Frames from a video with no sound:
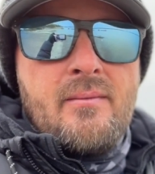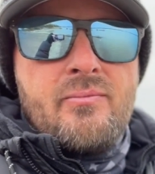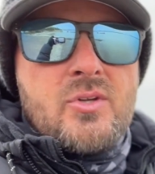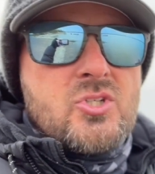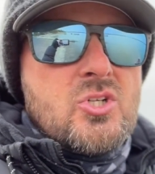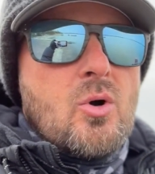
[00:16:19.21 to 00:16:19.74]

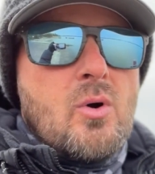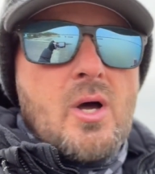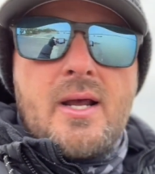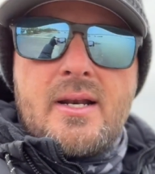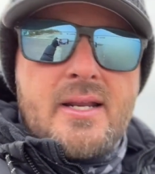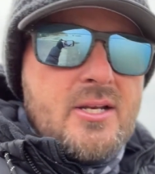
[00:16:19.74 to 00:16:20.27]
There's no one
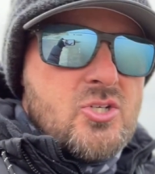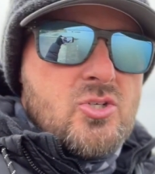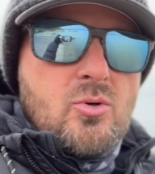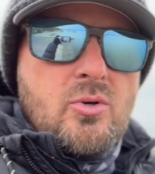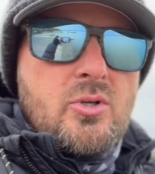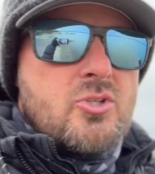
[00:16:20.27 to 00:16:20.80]
on any
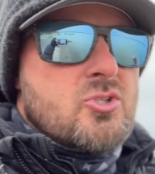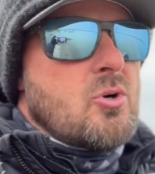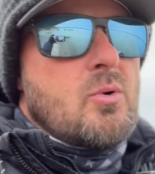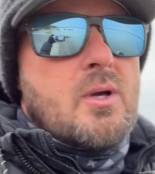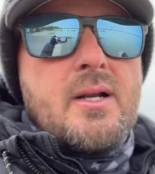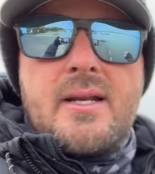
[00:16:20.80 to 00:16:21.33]
shore. There's no
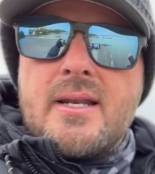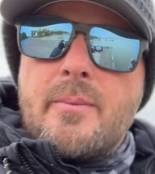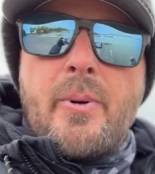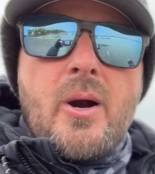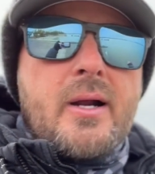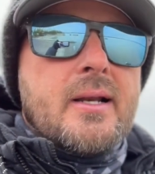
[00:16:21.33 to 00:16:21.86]
one on any
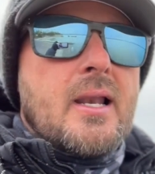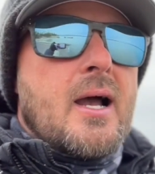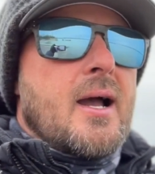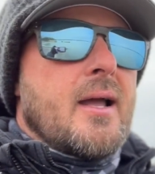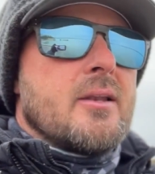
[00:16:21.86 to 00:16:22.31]
parking lot.